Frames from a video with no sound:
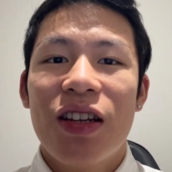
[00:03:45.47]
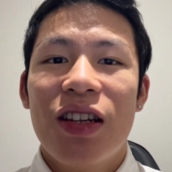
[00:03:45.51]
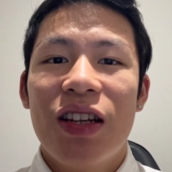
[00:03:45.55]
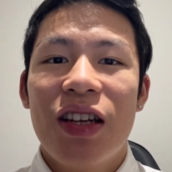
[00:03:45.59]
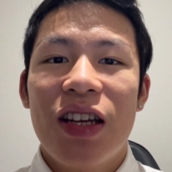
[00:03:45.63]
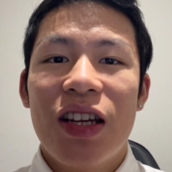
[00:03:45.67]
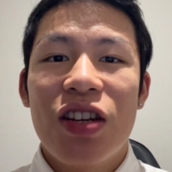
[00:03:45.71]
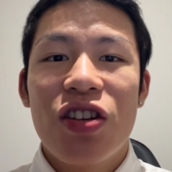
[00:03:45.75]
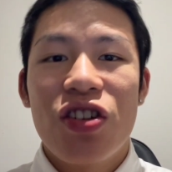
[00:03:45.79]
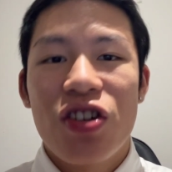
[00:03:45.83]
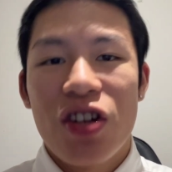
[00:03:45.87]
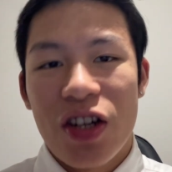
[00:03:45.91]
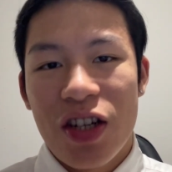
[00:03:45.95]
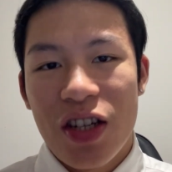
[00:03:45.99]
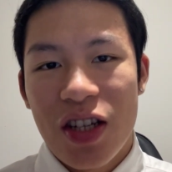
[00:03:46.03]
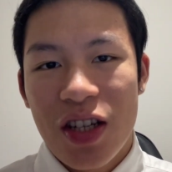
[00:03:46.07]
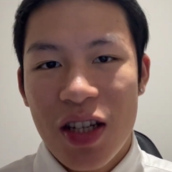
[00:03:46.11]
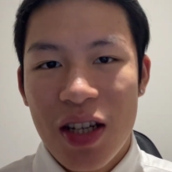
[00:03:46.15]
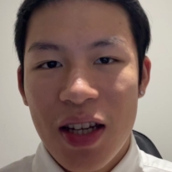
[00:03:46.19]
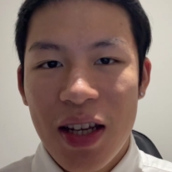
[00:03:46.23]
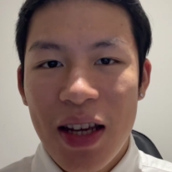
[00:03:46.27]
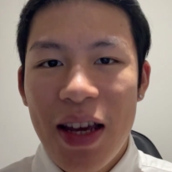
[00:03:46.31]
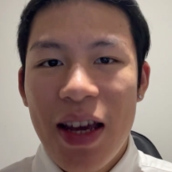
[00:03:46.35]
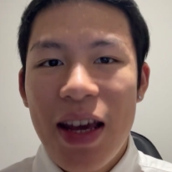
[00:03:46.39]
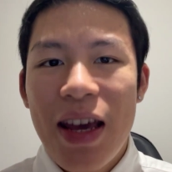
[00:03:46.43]

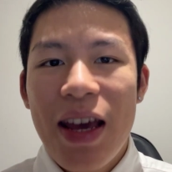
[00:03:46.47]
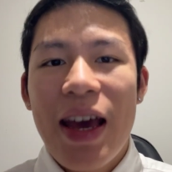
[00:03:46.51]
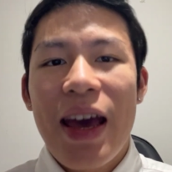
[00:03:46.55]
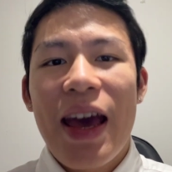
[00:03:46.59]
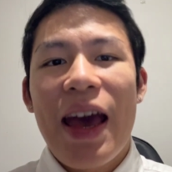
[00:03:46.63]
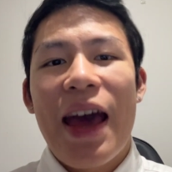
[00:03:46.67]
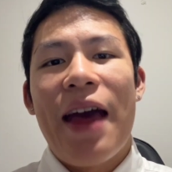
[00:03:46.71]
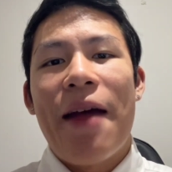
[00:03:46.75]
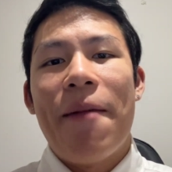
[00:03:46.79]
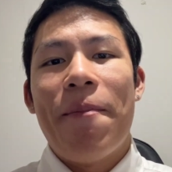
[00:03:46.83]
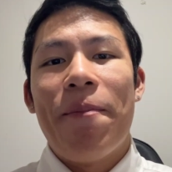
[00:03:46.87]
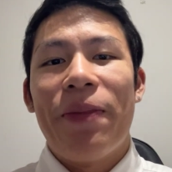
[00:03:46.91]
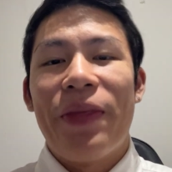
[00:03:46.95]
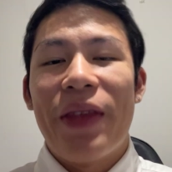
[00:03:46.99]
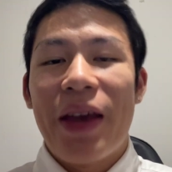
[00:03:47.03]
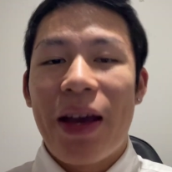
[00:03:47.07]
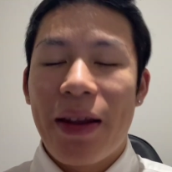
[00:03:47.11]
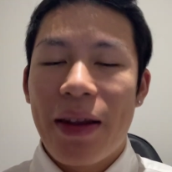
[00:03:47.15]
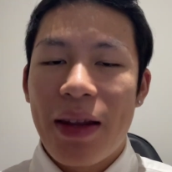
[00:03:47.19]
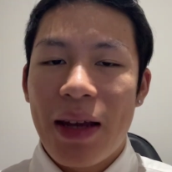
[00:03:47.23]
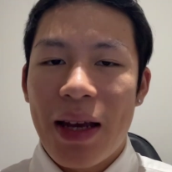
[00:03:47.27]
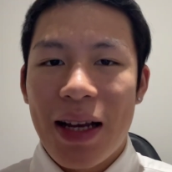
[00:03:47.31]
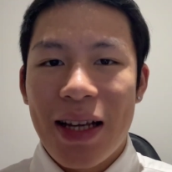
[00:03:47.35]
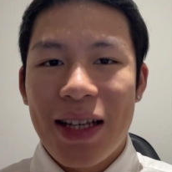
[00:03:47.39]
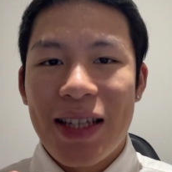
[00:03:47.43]
interests, and
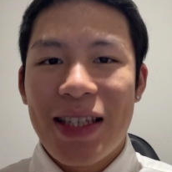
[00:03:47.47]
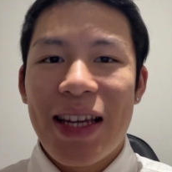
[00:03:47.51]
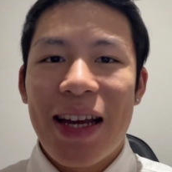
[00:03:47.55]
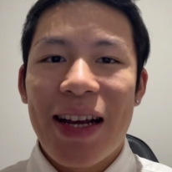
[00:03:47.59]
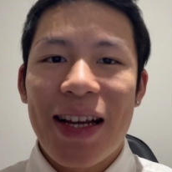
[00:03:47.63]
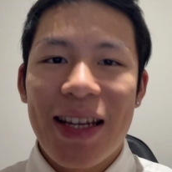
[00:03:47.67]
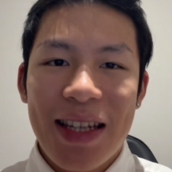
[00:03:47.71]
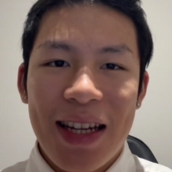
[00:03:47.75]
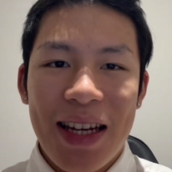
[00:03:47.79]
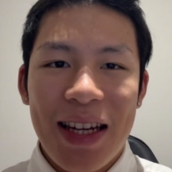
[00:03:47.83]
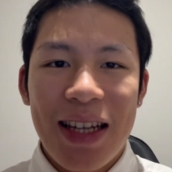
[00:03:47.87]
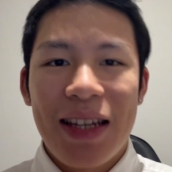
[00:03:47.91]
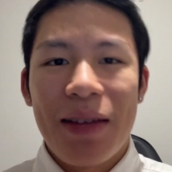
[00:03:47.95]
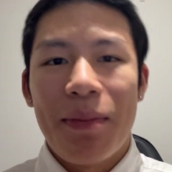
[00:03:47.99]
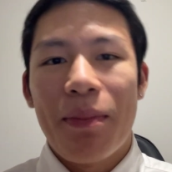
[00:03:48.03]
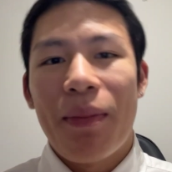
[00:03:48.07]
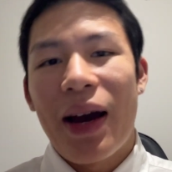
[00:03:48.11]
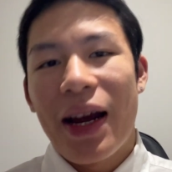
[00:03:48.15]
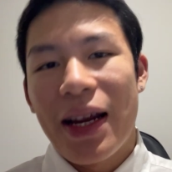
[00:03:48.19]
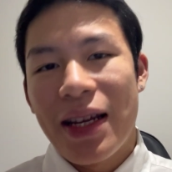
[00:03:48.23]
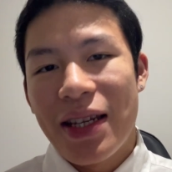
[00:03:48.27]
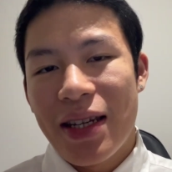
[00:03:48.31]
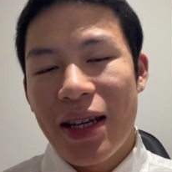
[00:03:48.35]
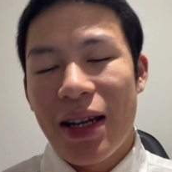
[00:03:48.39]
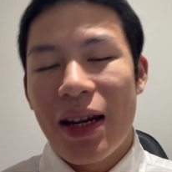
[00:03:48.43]
that exactly the
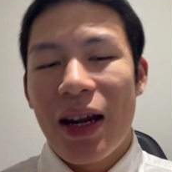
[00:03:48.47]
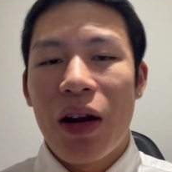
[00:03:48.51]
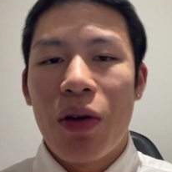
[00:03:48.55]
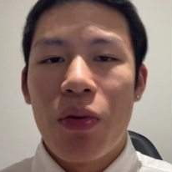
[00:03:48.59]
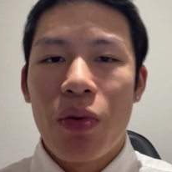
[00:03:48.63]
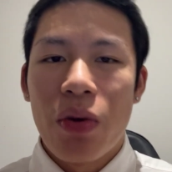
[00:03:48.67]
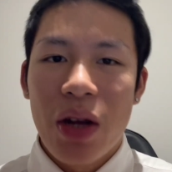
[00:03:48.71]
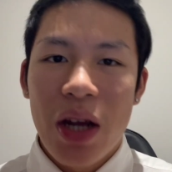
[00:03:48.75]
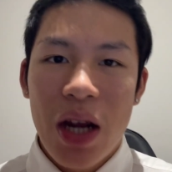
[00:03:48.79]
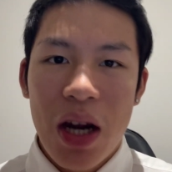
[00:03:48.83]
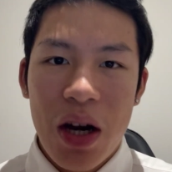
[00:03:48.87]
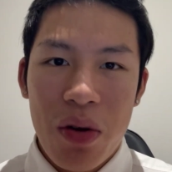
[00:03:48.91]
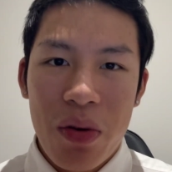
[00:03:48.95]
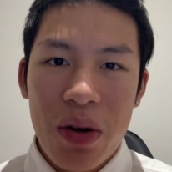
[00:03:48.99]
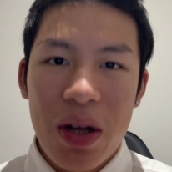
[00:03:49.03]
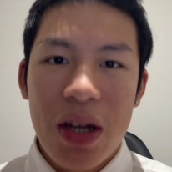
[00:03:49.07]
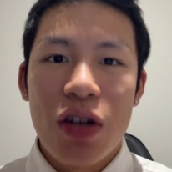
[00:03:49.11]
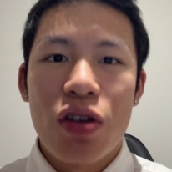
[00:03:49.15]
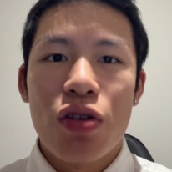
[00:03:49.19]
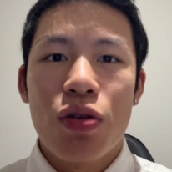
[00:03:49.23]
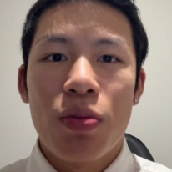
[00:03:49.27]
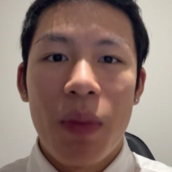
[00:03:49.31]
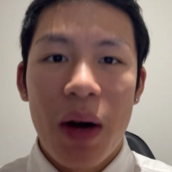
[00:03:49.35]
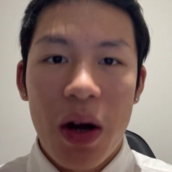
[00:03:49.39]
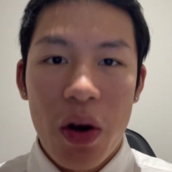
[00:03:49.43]
mindset I will carry
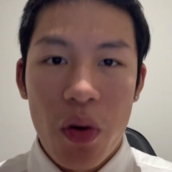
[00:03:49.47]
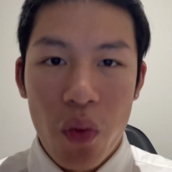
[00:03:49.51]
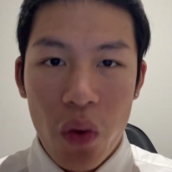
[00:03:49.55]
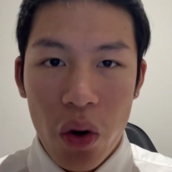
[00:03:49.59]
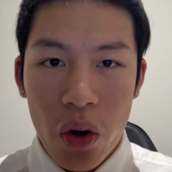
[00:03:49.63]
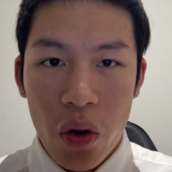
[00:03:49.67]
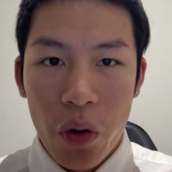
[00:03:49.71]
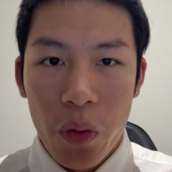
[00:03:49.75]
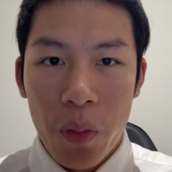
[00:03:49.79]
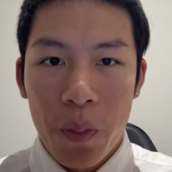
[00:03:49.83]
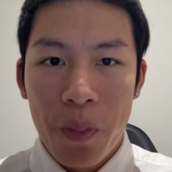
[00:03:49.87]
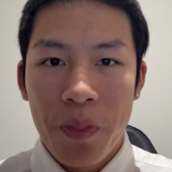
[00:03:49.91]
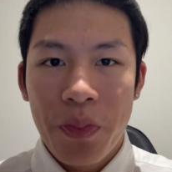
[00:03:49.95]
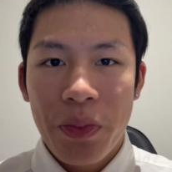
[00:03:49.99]
into my role.